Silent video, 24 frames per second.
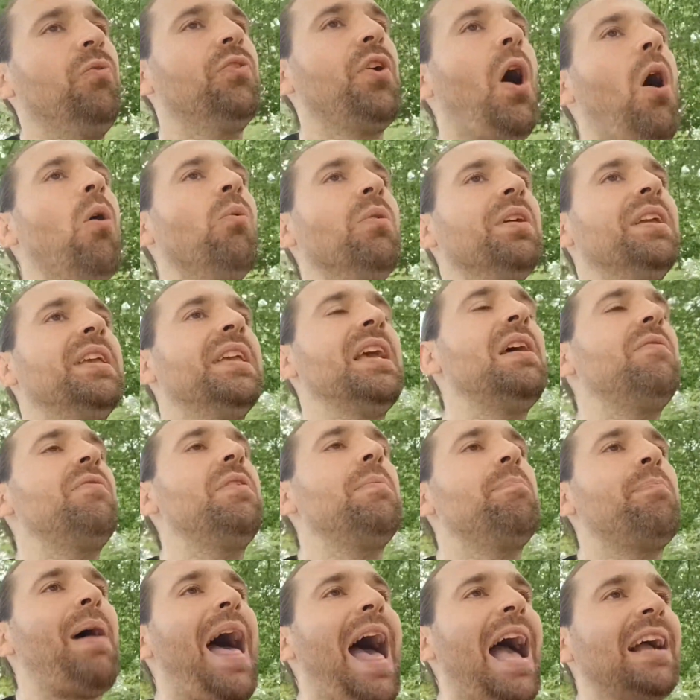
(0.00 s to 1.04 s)
Don't give
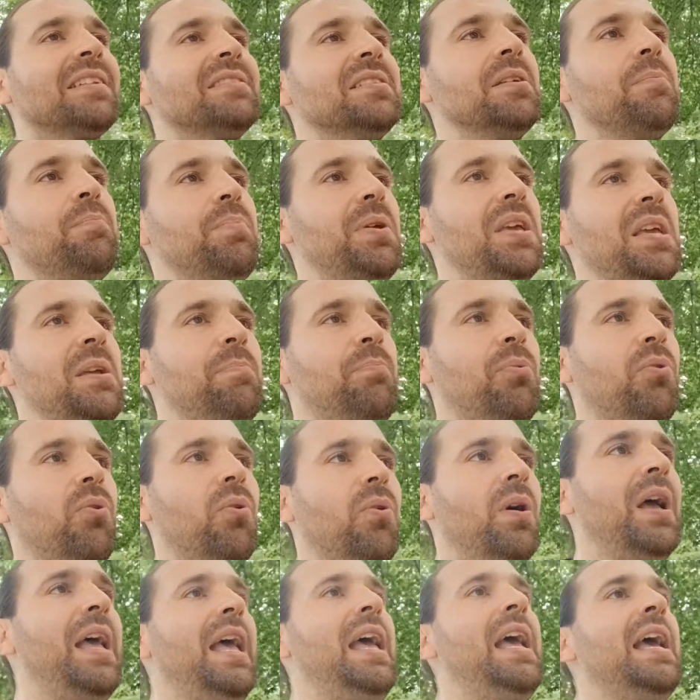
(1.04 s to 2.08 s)
it back to people.